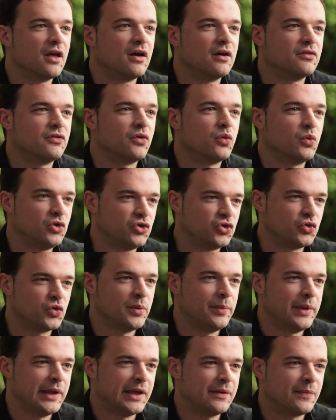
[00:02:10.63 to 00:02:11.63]
love with
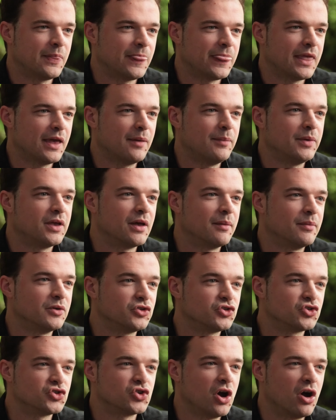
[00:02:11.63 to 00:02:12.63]
swimming and become
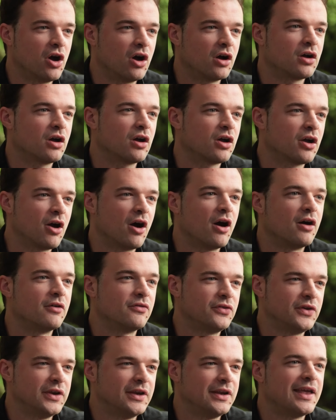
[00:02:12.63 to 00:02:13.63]
a strong,
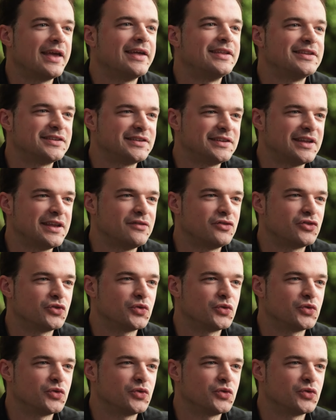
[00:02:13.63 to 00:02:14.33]
confident, and safe